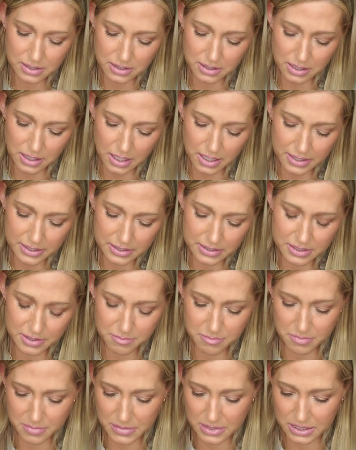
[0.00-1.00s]
light
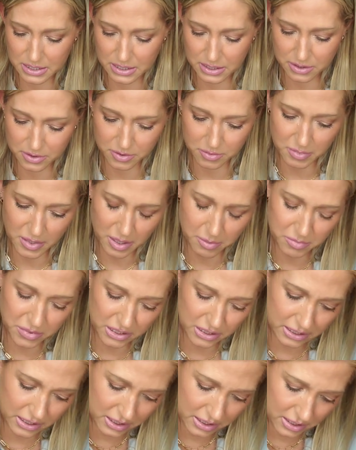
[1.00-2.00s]
medium, I
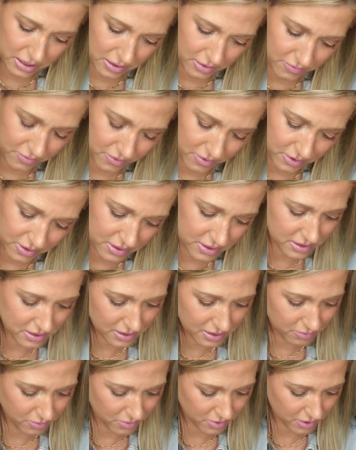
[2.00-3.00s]
believe. Let's
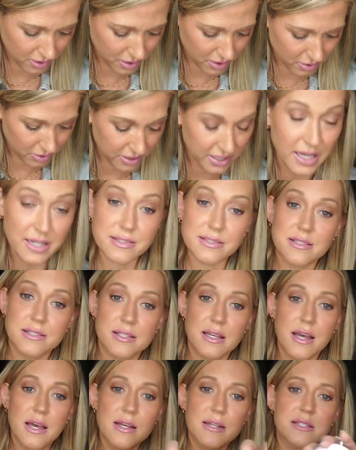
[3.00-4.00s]
see where the color, yes.
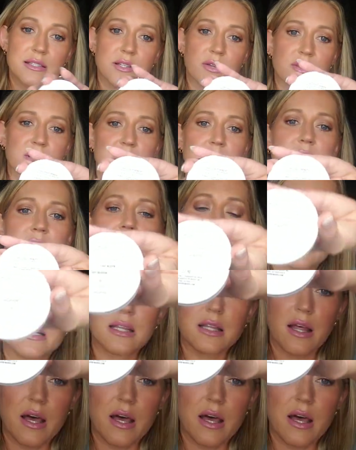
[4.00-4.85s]
So this one is in